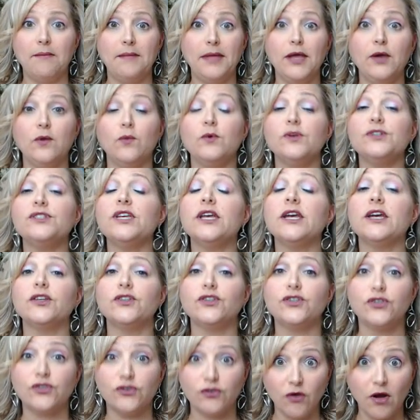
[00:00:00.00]
It was
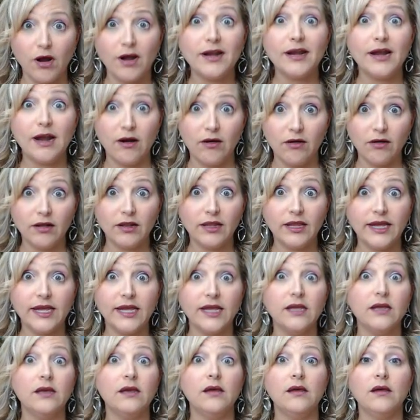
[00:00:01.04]

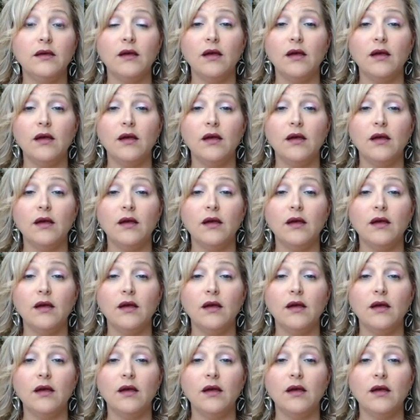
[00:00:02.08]
extraordinarily